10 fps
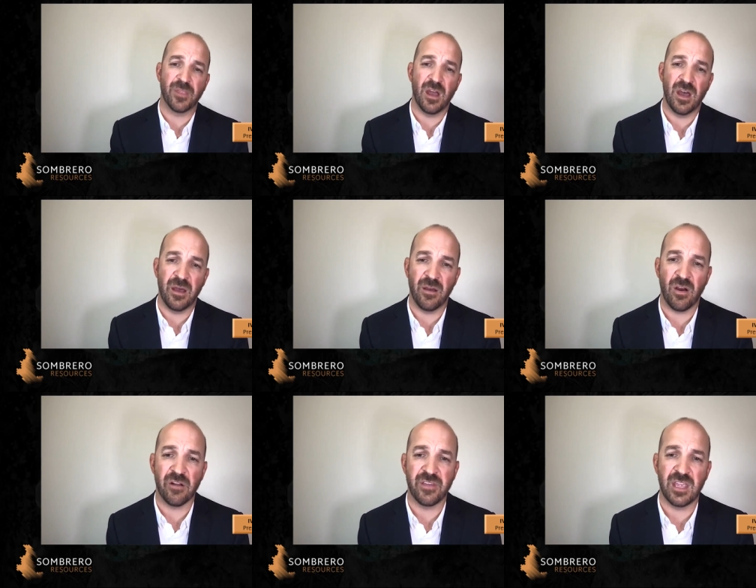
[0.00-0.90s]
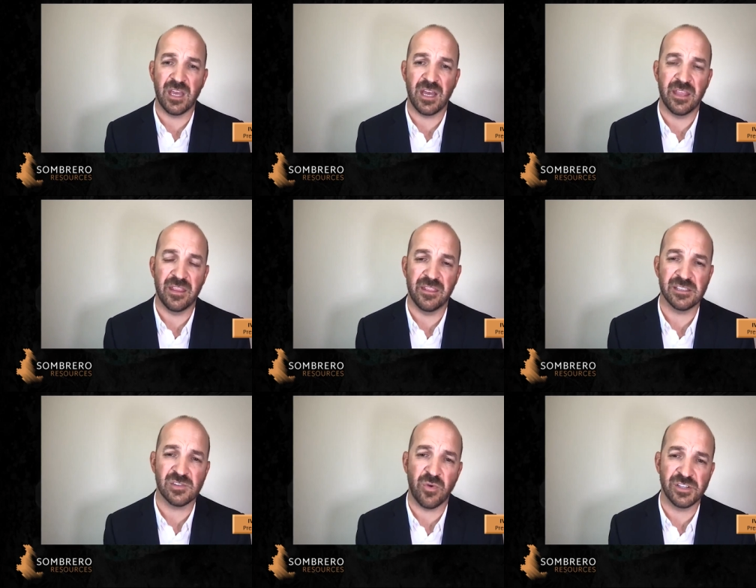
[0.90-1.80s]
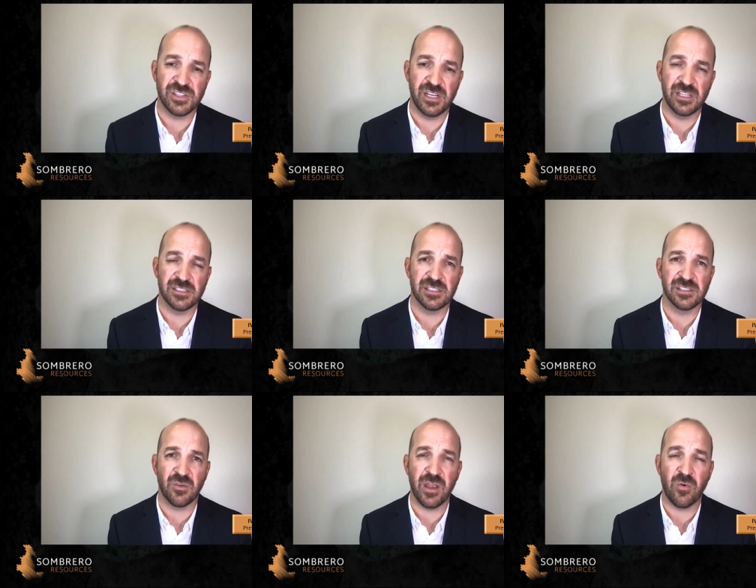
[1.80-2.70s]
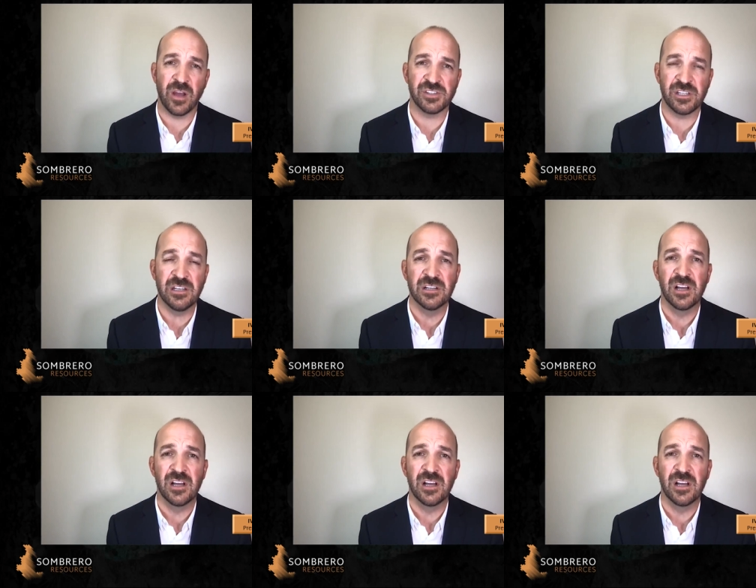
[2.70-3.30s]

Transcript: Uh, Harvey, uh, this question is is a great question.